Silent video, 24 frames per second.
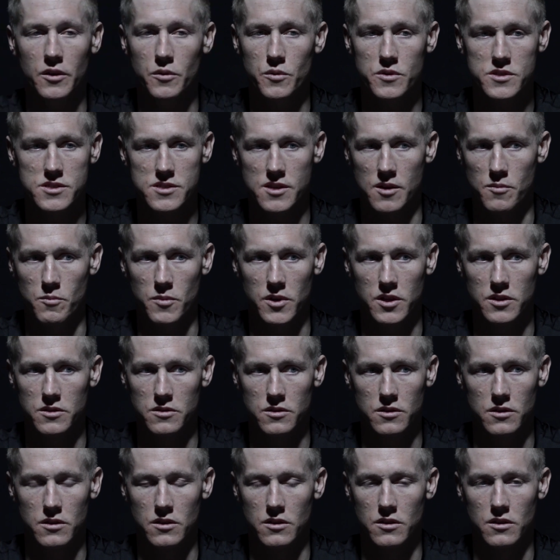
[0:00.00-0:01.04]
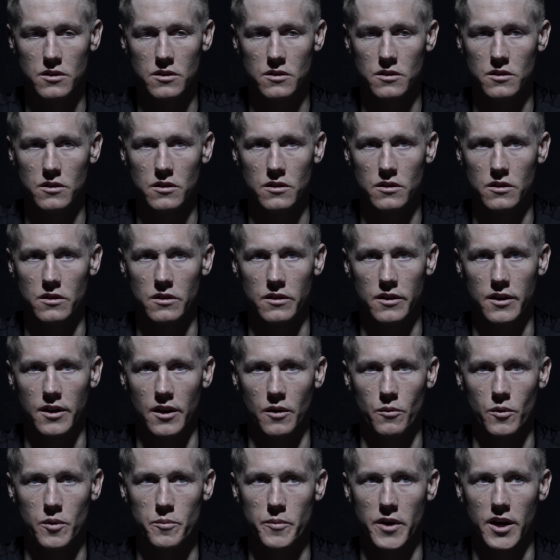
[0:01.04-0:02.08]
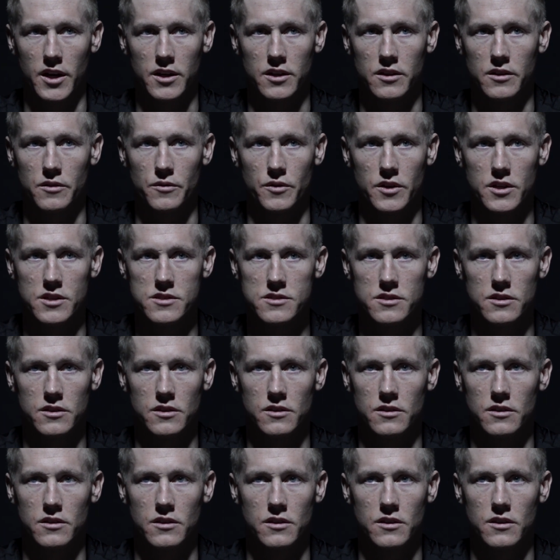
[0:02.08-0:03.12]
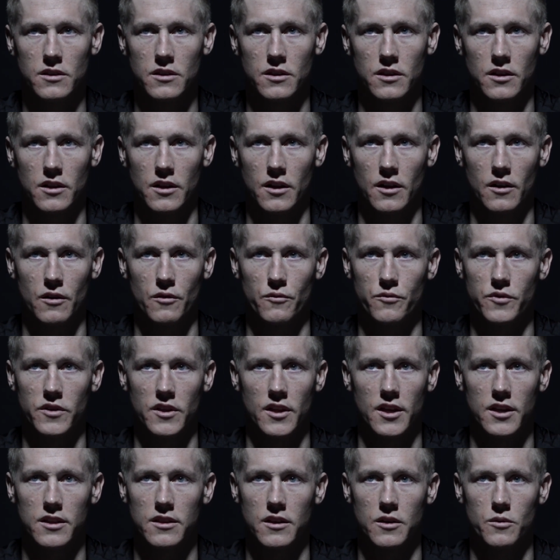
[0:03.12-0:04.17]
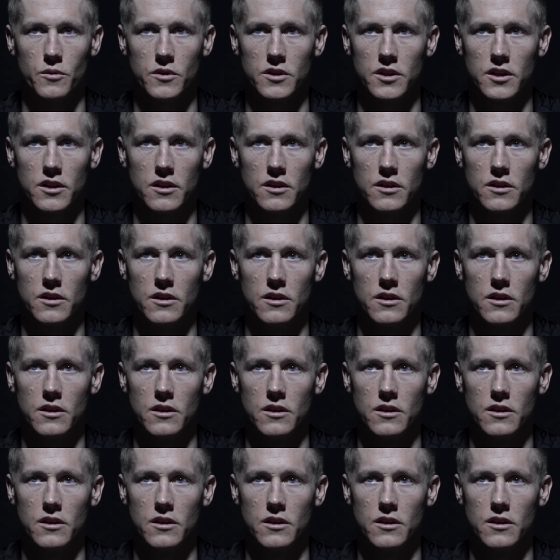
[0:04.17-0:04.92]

any resentment that I went back into racing. I don't feel like they would either.